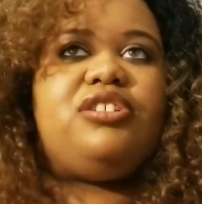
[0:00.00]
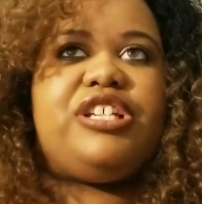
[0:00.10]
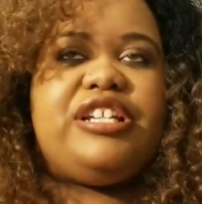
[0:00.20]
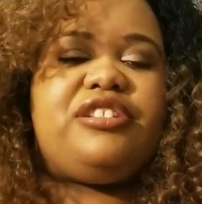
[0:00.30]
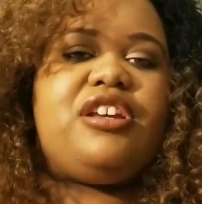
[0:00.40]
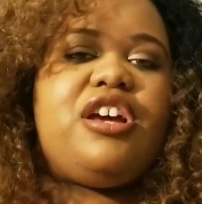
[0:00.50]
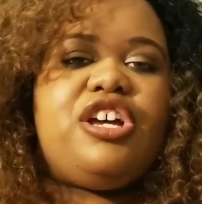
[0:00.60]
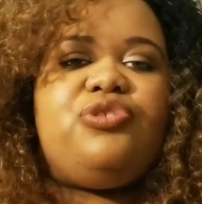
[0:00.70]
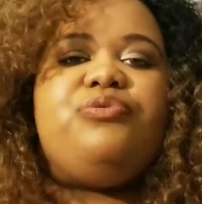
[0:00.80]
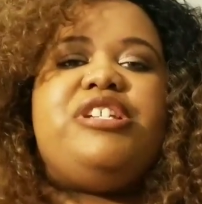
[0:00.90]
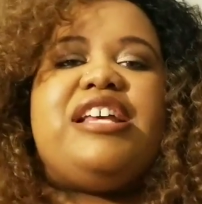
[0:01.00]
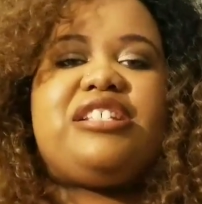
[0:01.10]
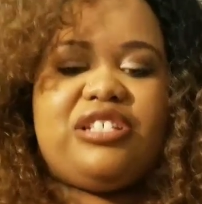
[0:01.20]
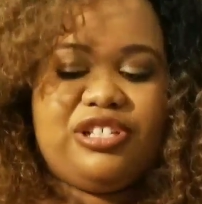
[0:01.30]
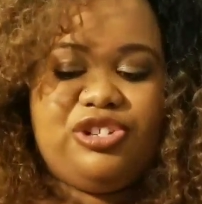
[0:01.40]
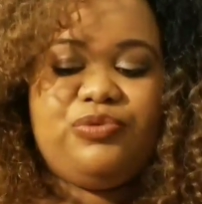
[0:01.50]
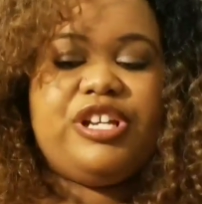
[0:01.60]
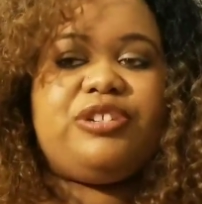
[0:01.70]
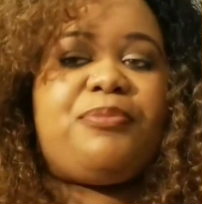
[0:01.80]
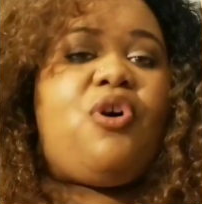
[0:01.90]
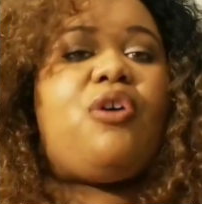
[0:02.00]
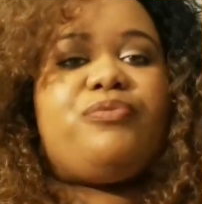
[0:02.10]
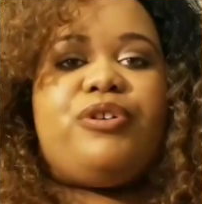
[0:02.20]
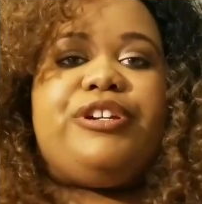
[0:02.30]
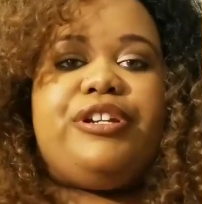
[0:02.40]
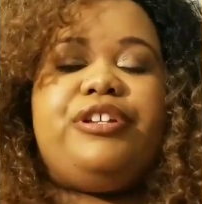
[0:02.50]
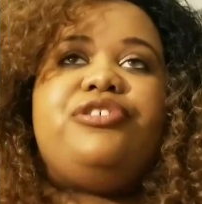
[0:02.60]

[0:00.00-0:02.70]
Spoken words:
get you get the ball rolling.